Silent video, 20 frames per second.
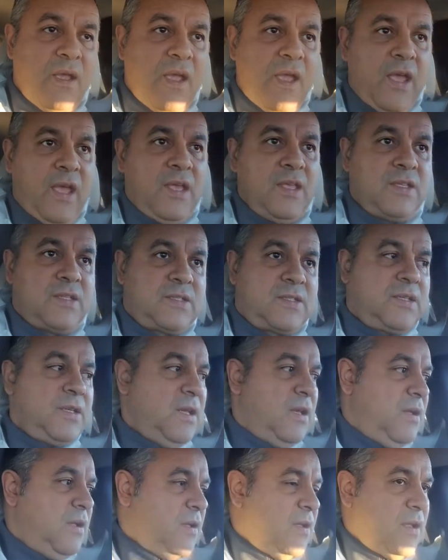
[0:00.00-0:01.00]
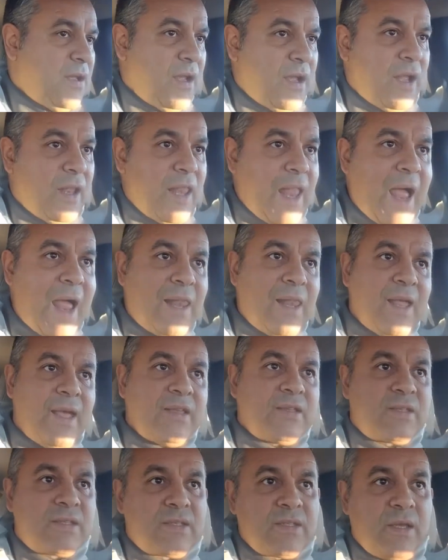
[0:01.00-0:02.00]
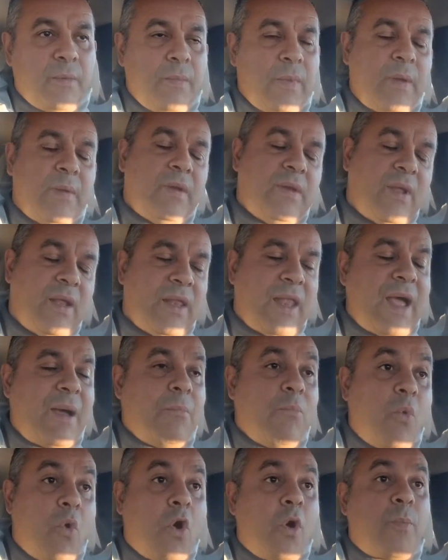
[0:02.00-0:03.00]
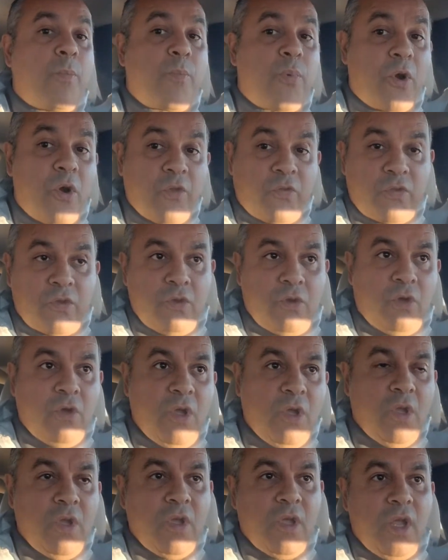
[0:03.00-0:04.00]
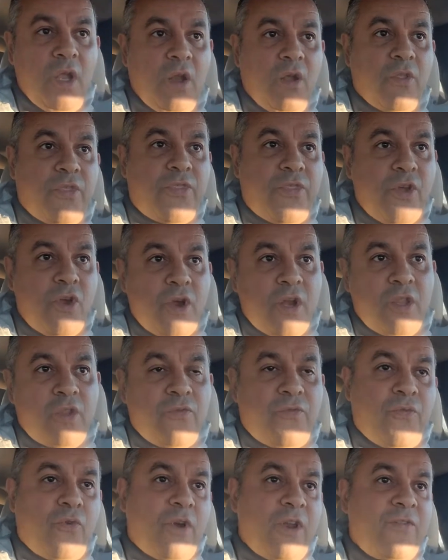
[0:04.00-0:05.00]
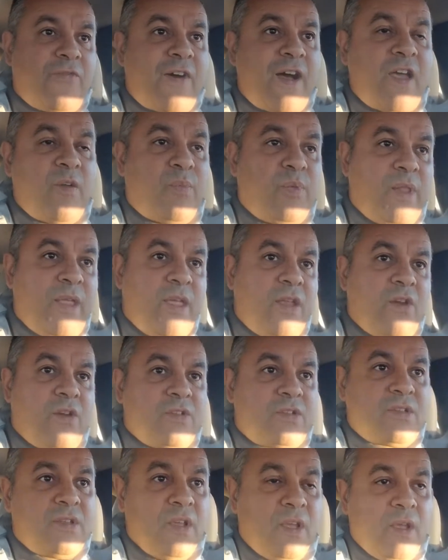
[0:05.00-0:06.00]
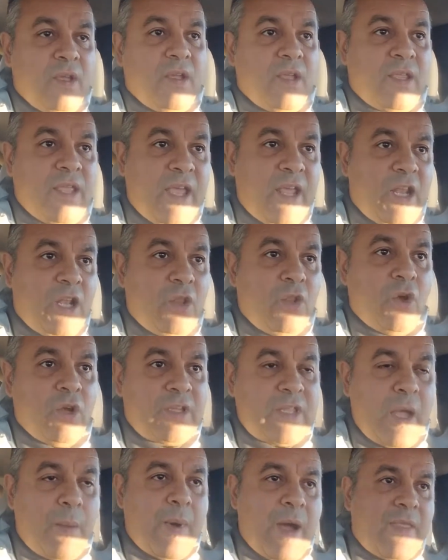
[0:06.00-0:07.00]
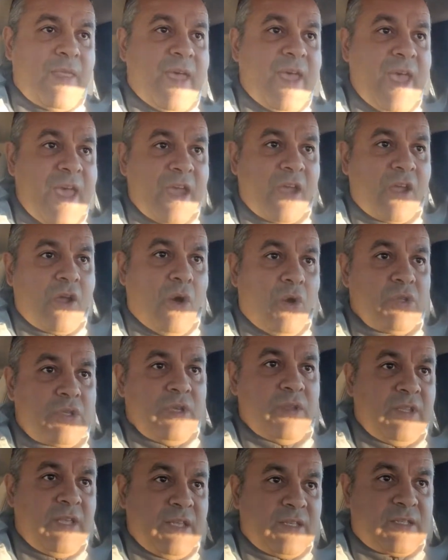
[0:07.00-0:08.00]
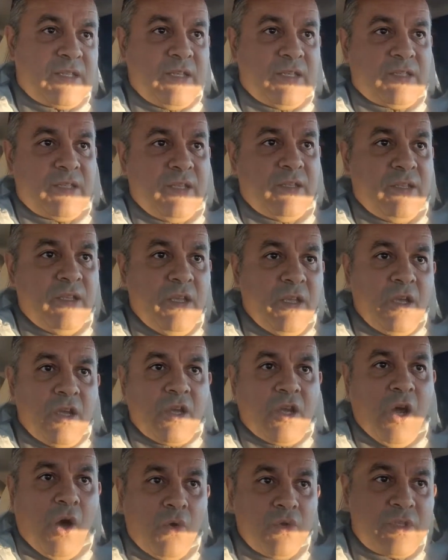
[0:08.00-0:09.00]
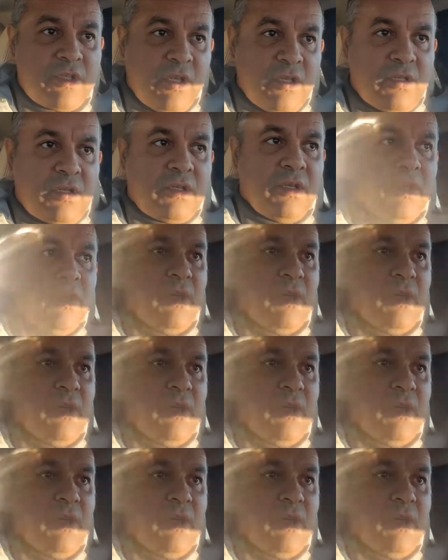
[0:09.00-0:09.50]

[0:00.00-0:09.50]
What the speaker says: is a lot more personal. 30 to 45 players getting looked at by the head coach and the assistant coaches,